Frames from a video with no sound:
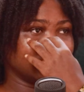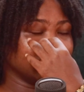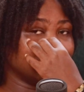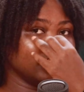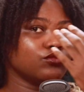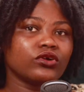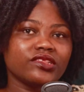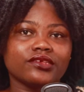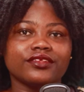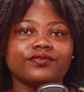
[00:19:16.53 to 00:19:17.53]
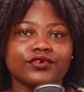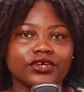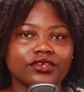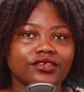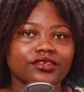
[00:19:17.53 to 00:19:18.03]
demons at
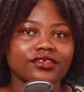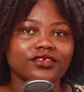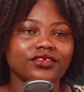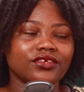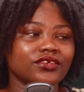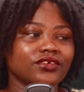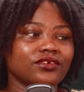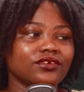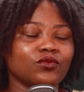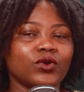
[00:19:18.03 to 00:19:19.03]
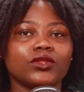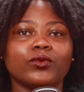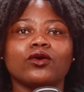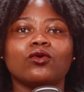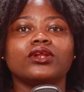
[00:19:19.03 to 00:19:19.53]
first, when they
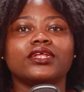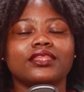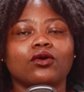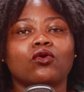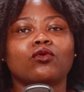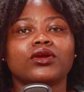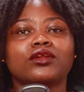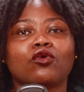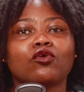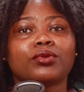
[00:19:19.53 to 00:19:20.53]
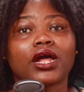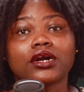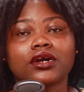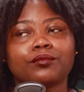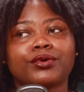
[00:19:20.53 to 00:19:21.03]
were all in all
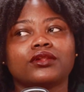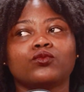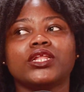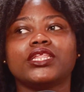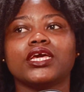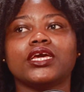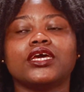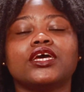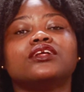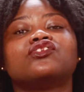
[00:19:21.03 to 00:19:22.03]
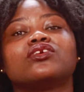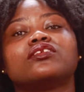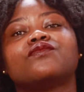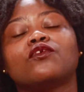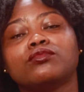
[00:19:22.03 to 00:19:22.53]
black, but when they
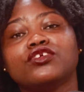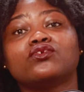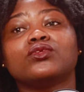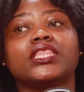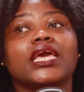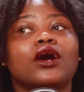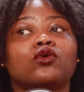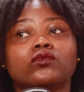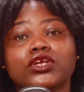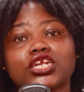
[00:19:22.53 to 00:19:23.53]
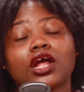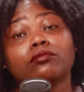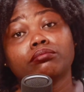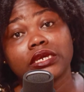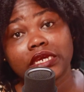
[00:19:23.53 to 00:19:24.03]
transformed into their
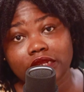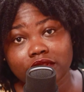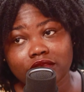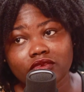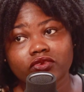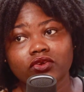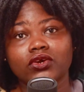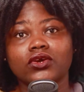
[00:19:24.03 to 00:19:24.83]
original beings,